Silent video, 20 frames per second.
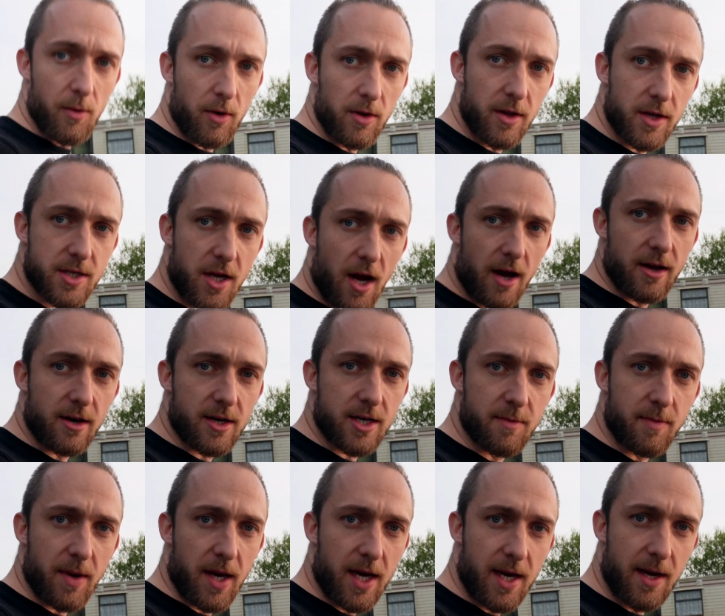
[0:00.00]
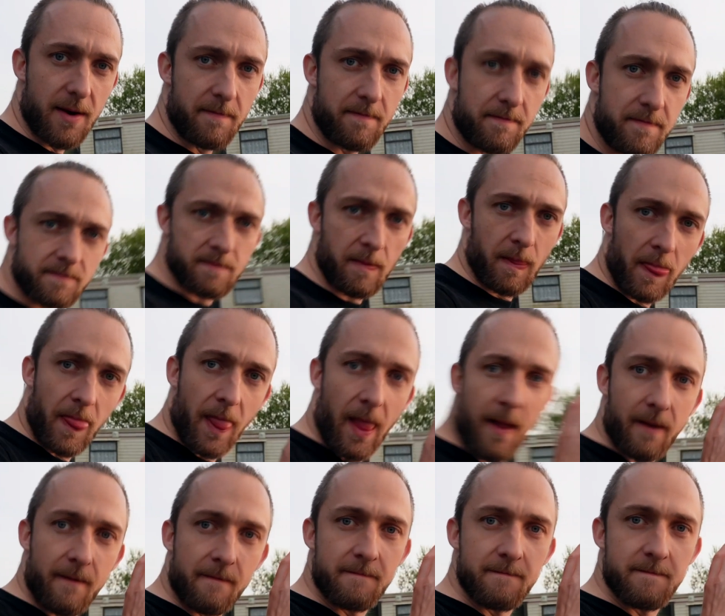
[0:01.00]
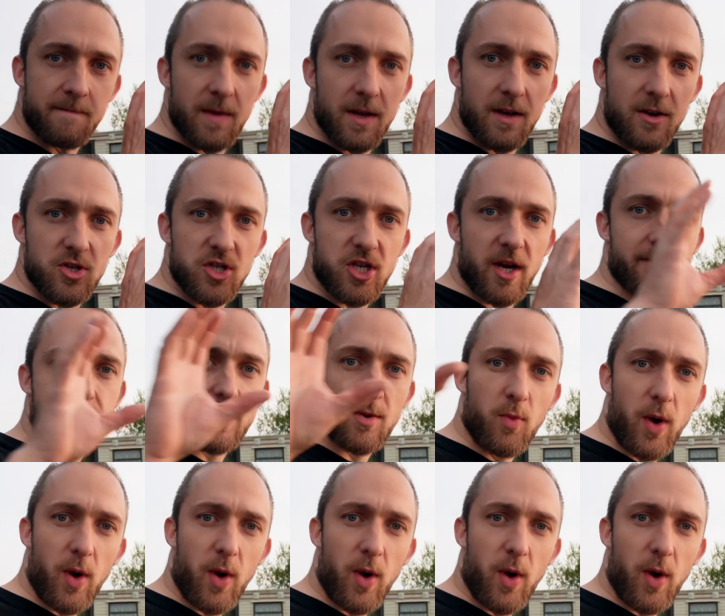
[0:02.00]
want the title to be Chips and